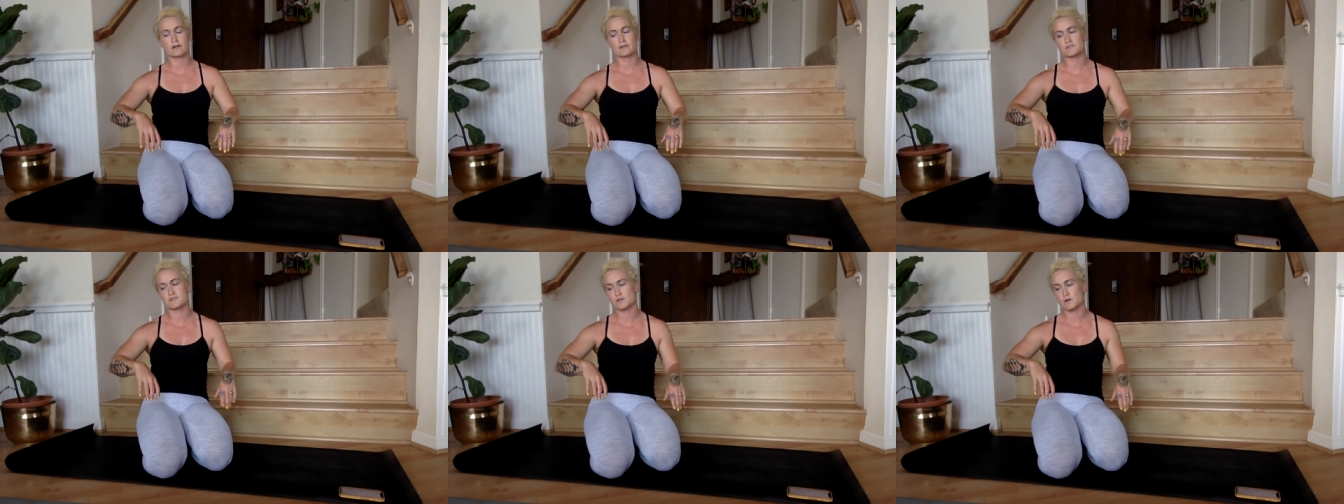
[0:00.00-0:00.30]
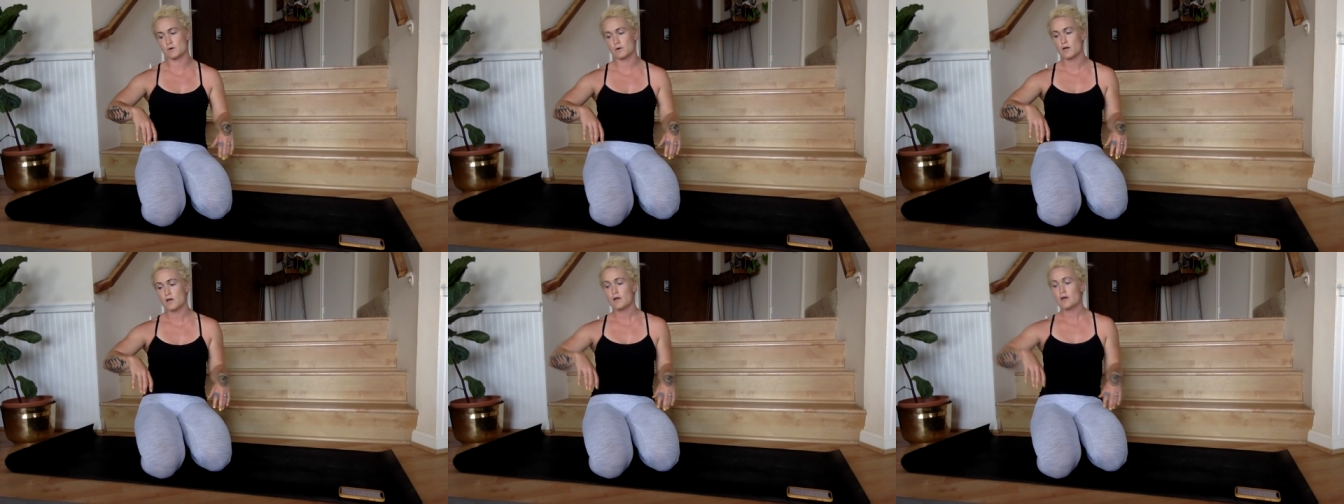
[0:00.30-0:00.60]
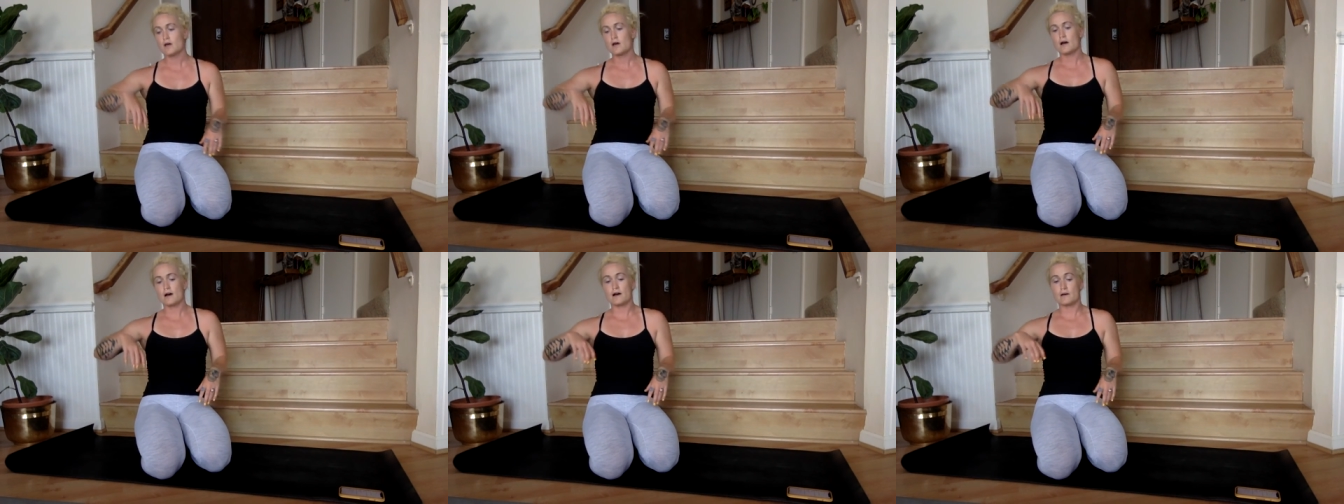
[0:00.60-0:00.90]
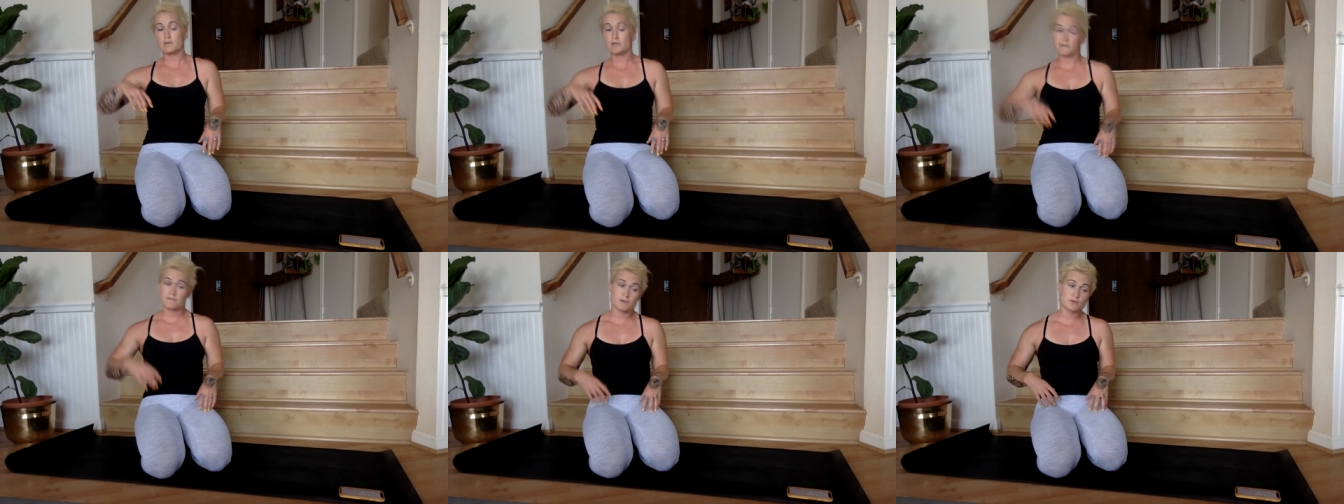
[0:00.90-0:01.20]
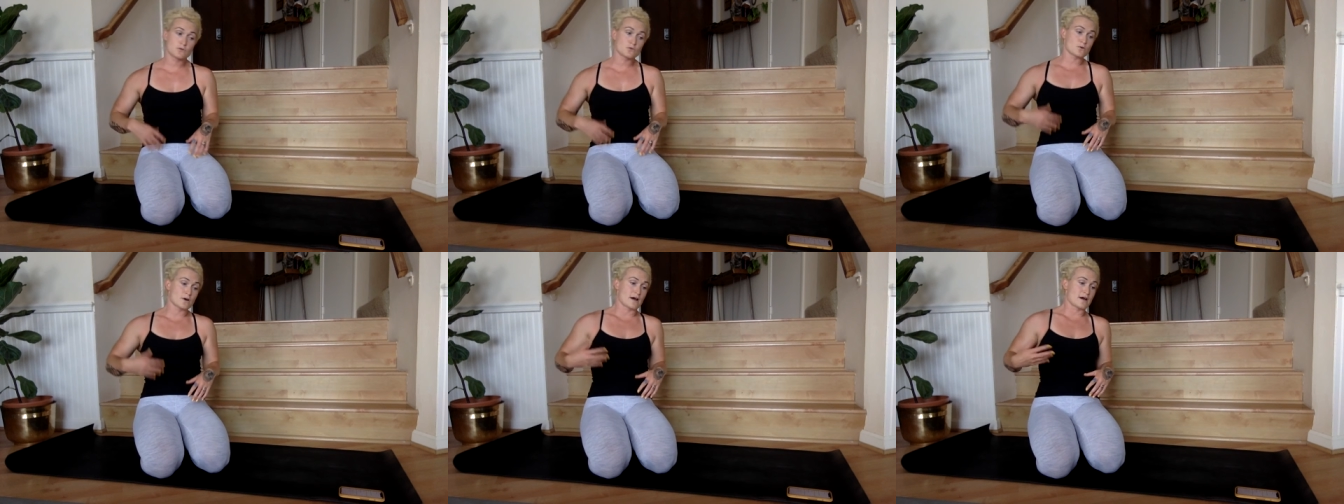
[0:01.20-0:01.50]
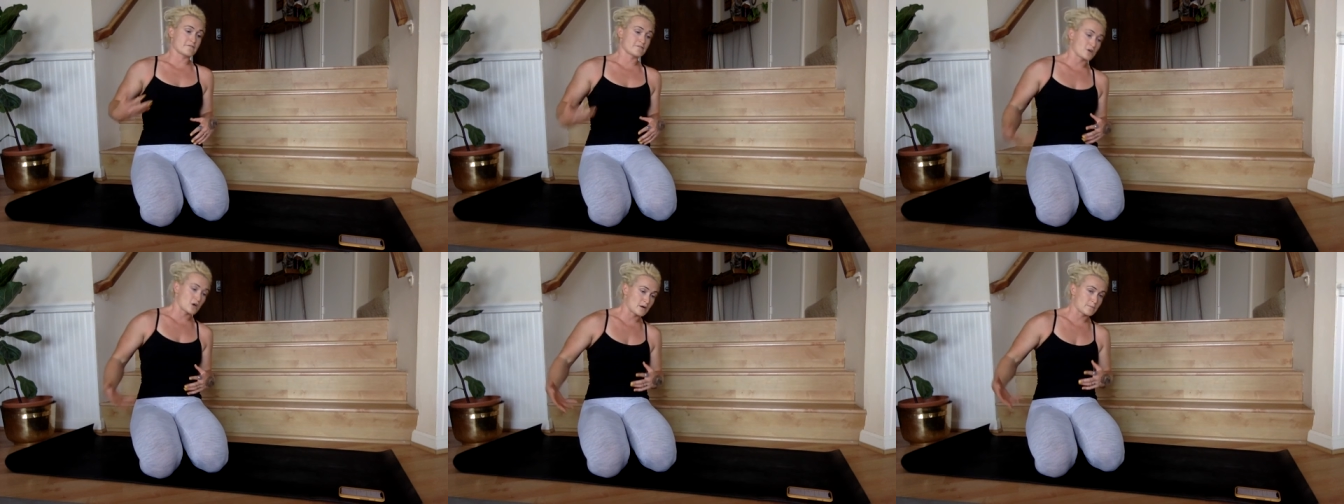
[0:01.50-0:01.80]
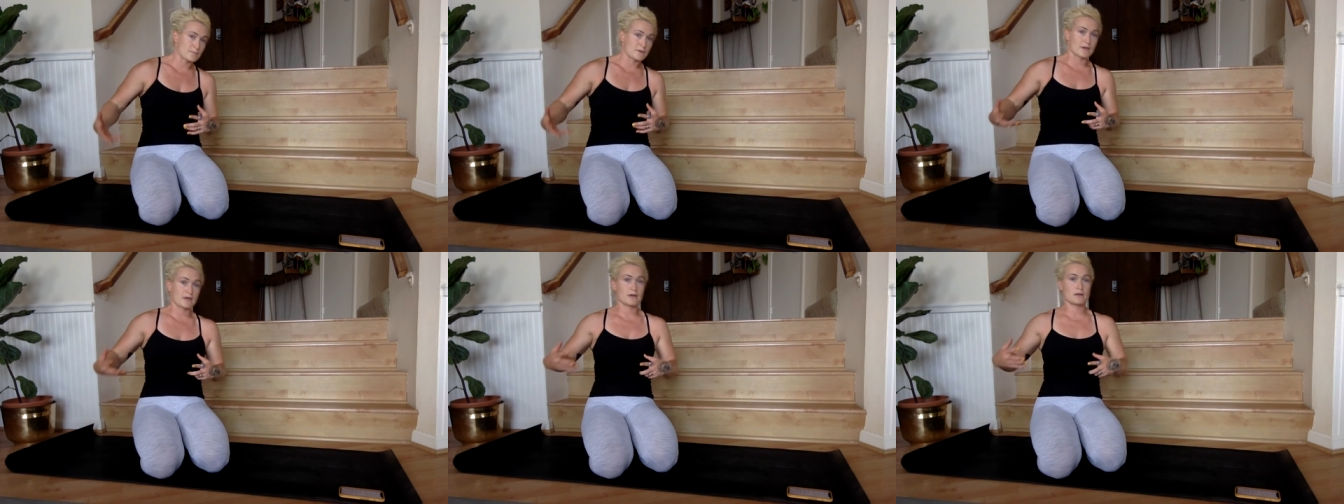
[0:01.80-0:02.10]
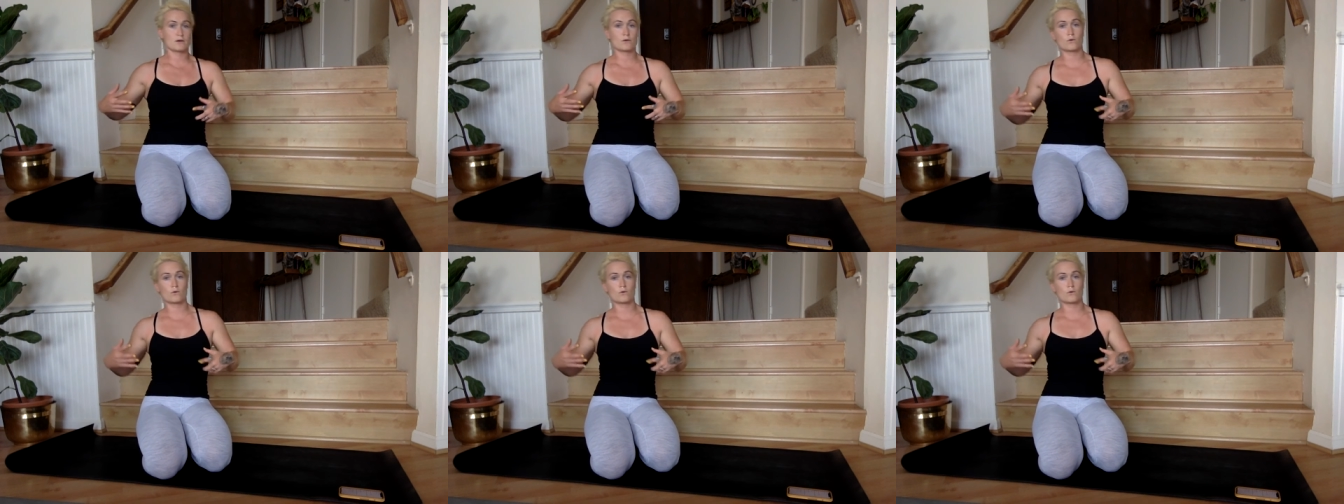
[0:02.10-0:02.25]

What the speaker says: So if you have carpet